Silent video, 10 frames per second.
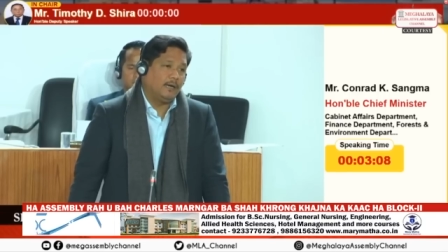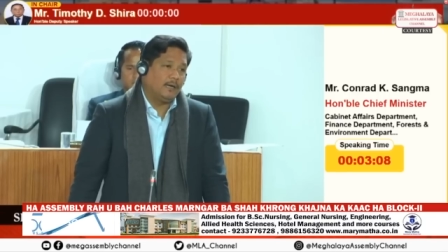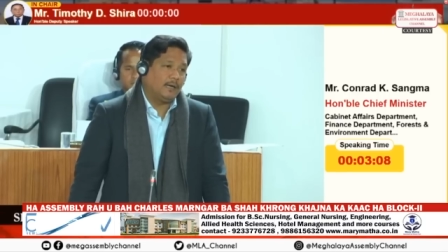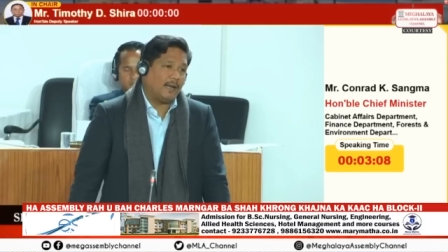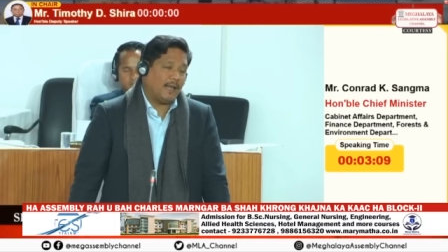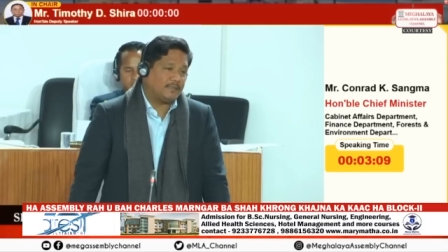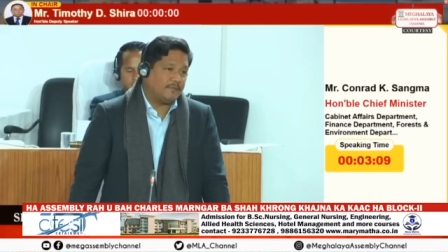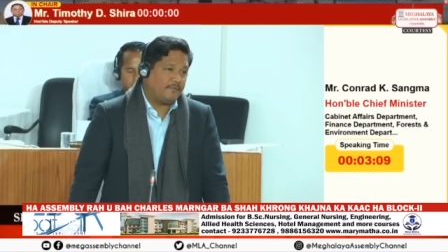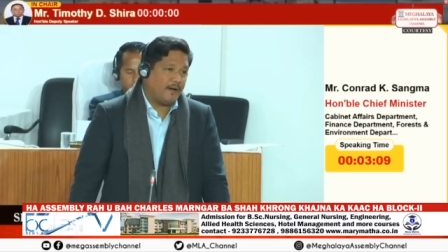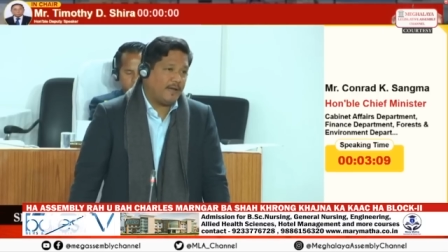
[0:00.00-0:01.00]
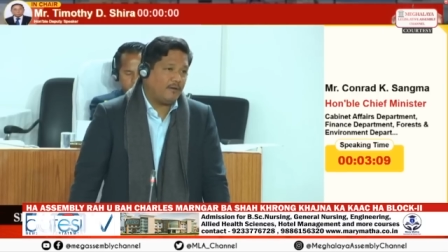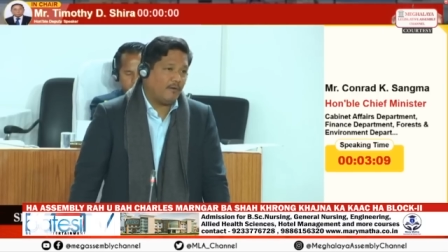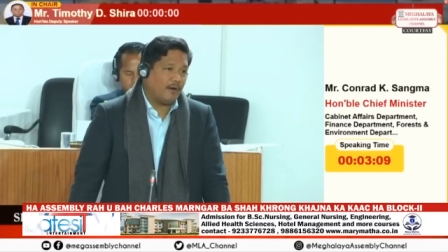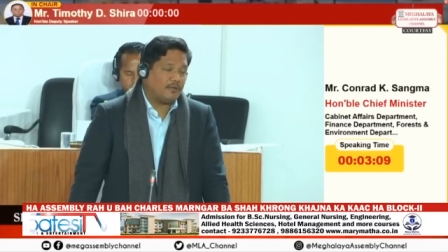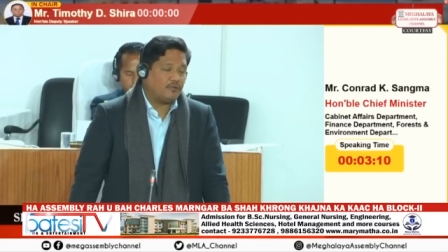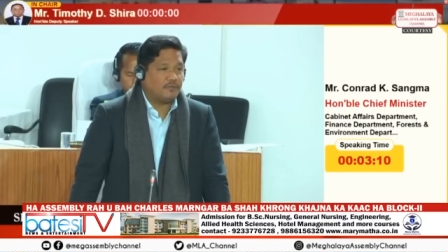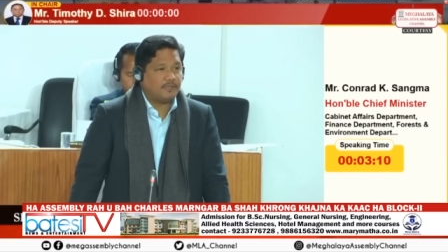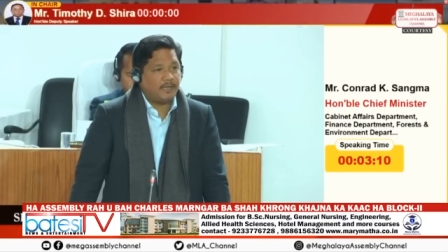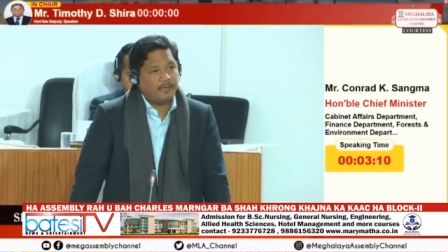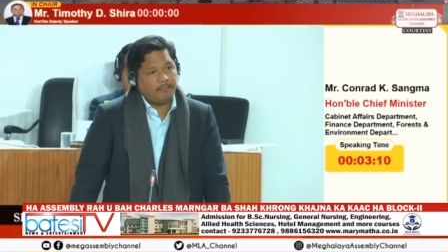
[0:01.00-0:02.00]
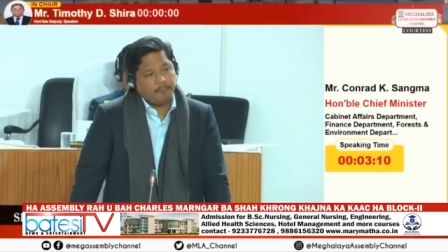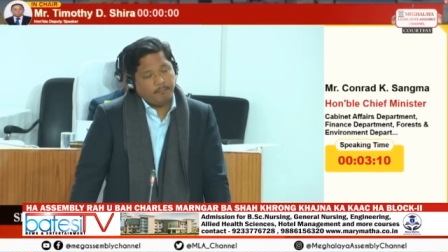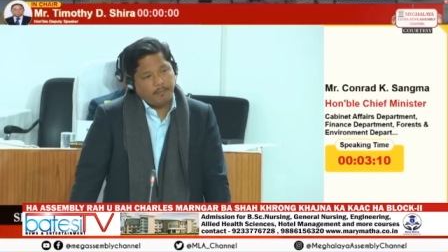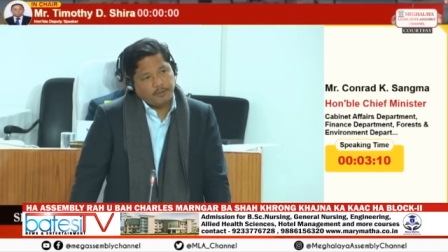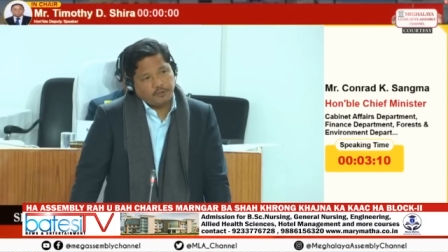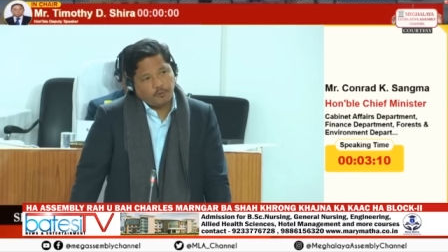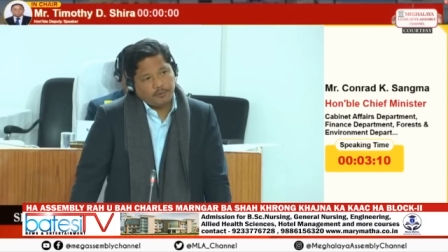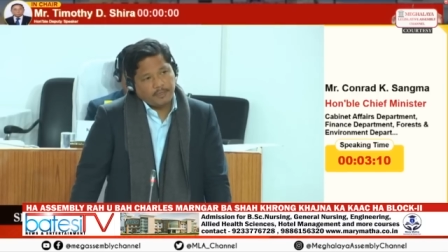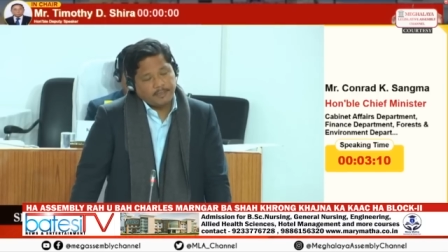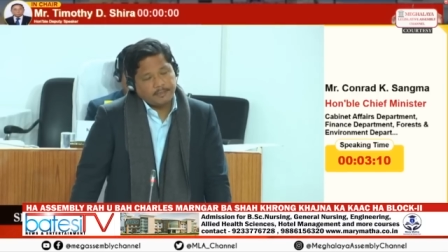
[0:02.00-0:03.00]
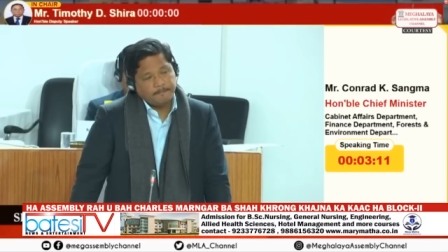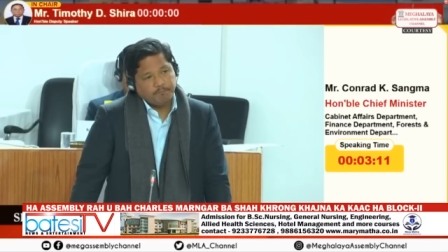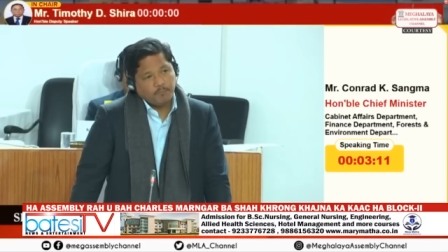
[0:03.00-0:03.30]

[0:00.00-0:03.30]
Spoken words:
classified, or I should say, made sure that